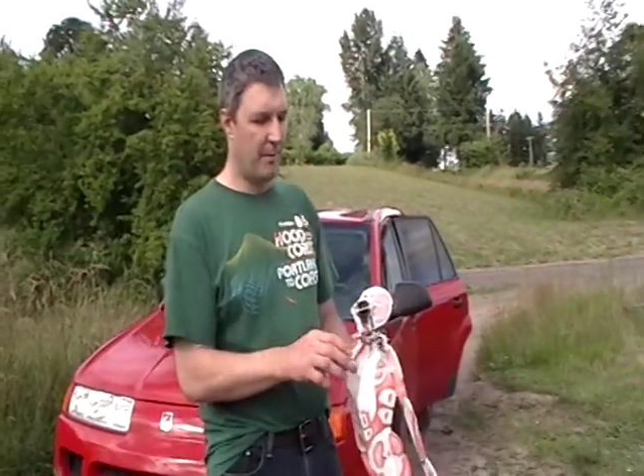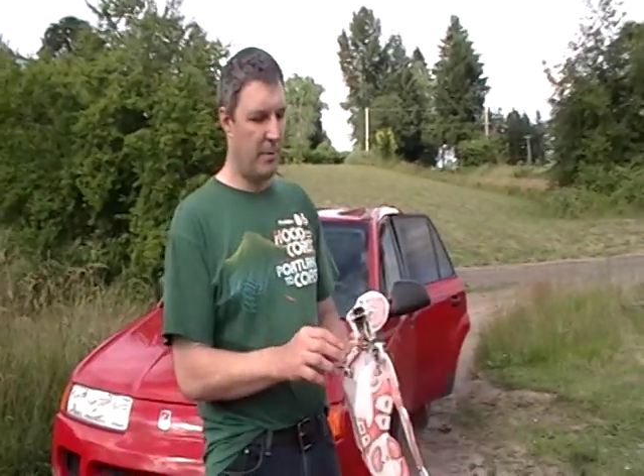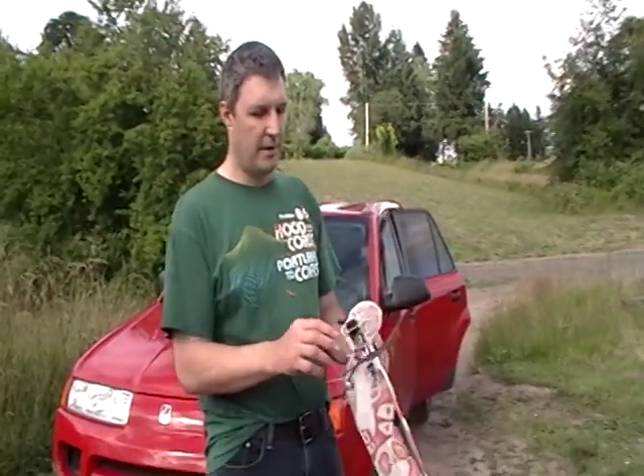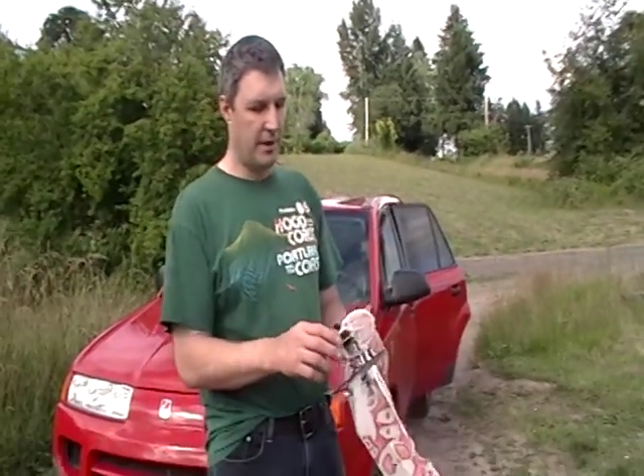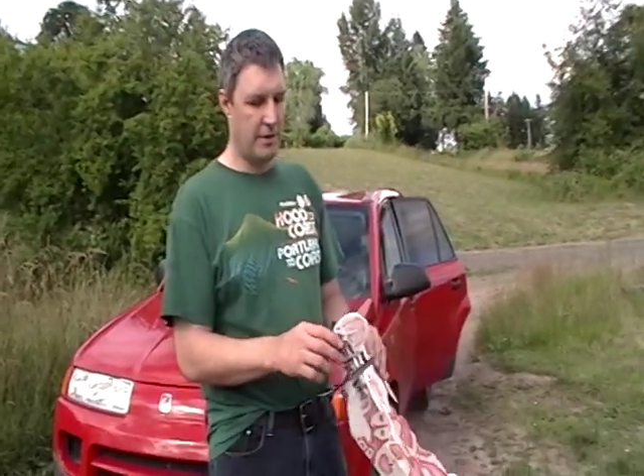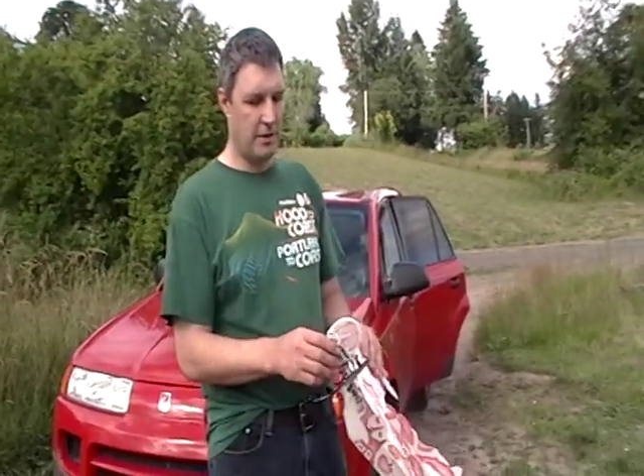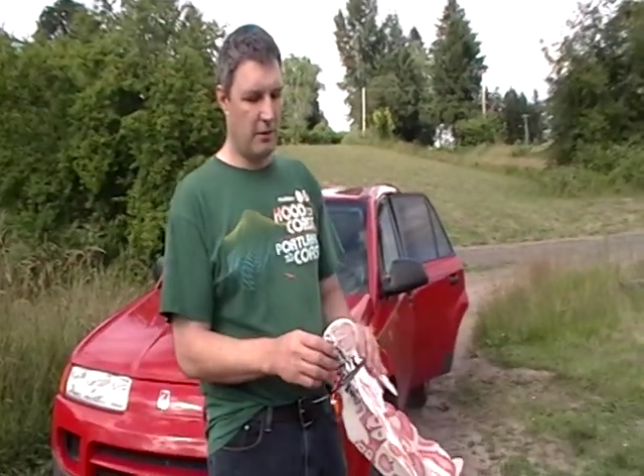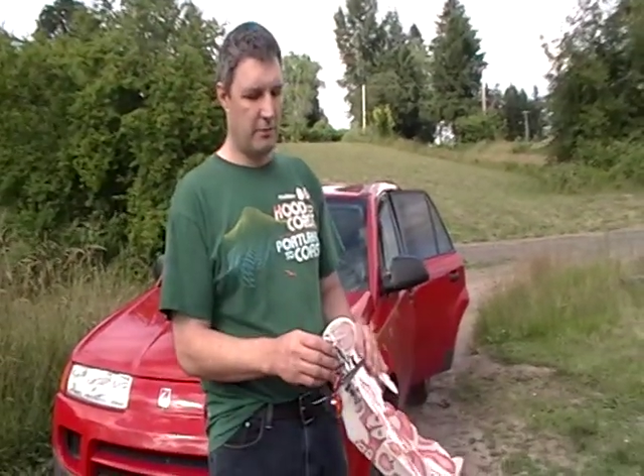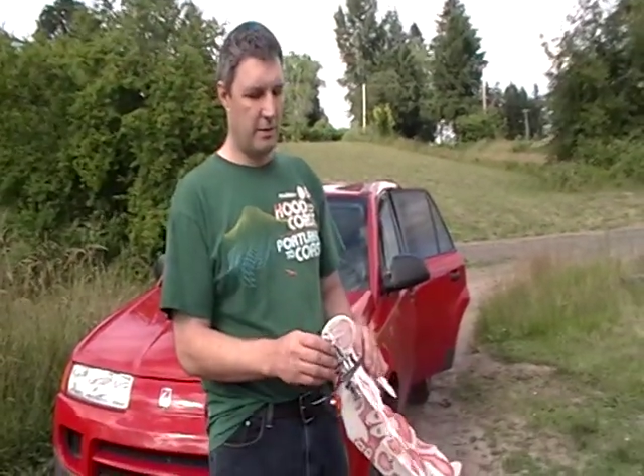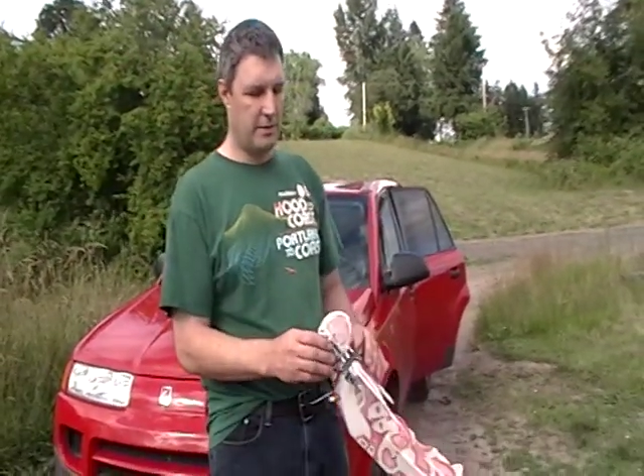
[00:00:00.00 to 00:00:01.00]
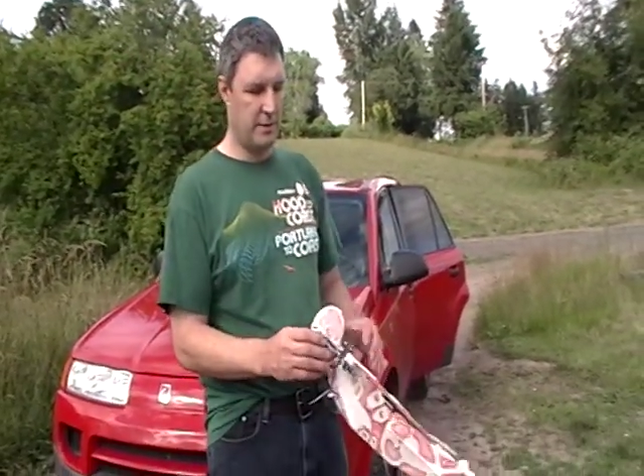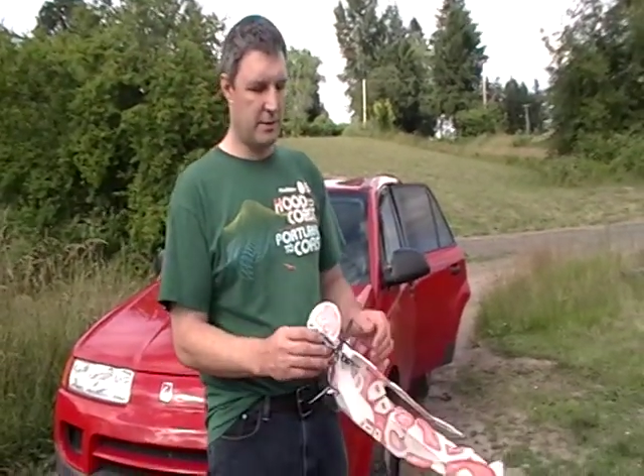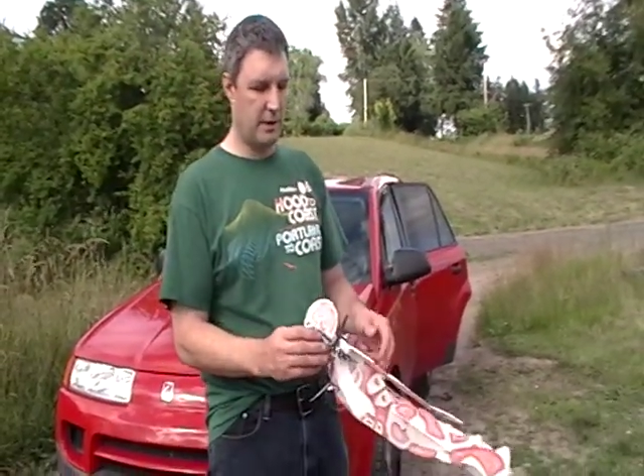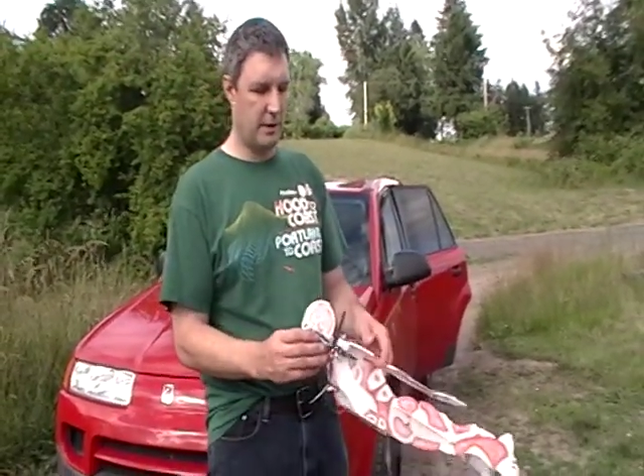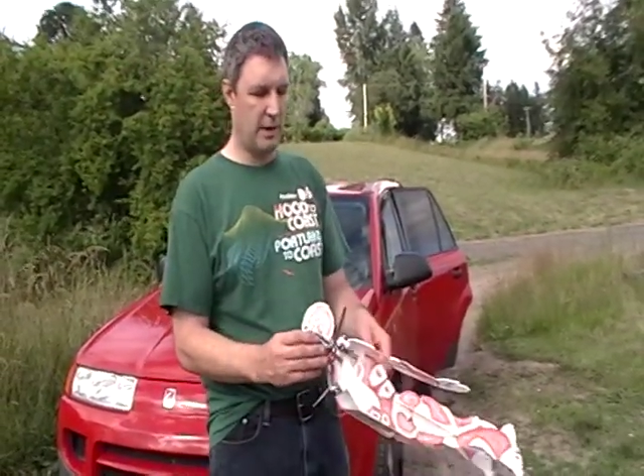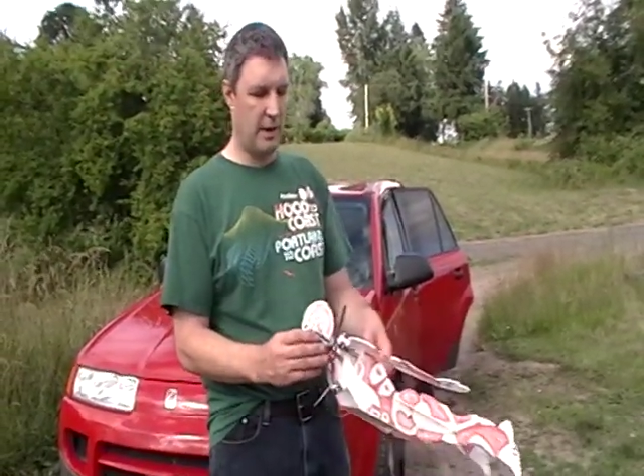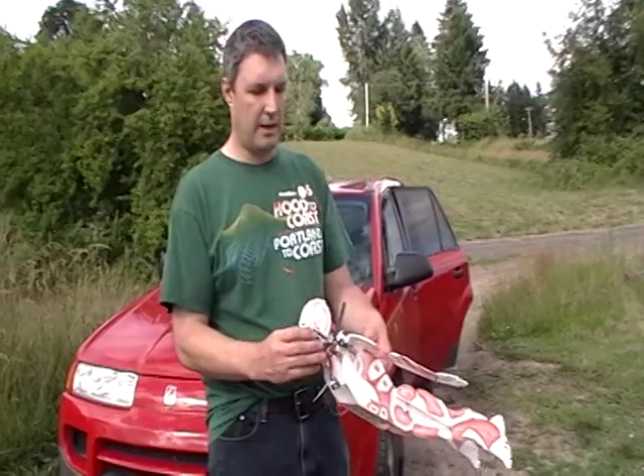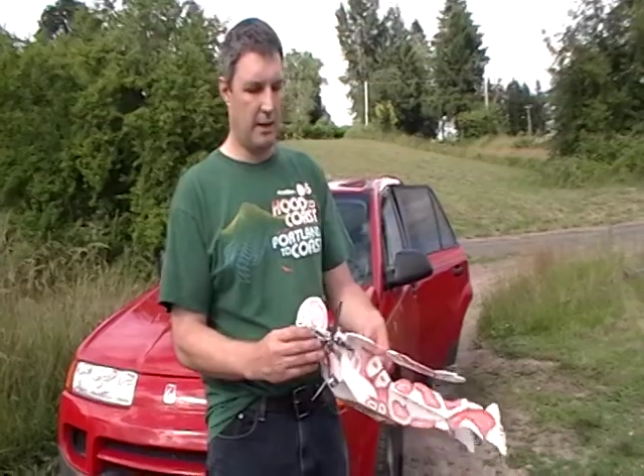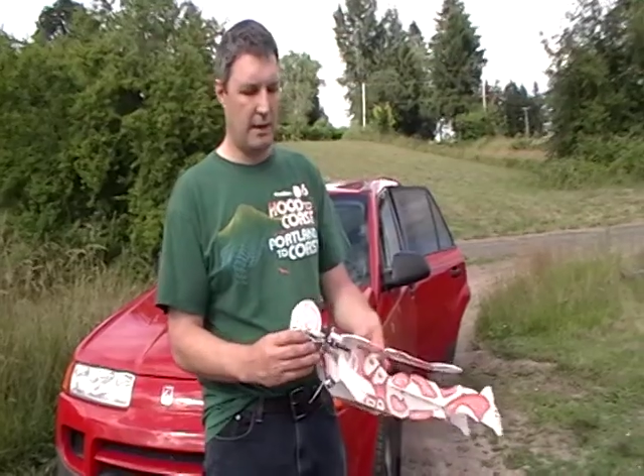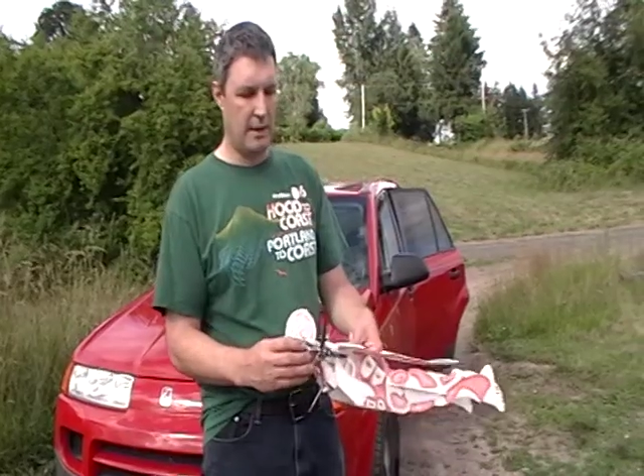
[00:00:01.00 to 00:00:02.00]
but i let you know that this little guy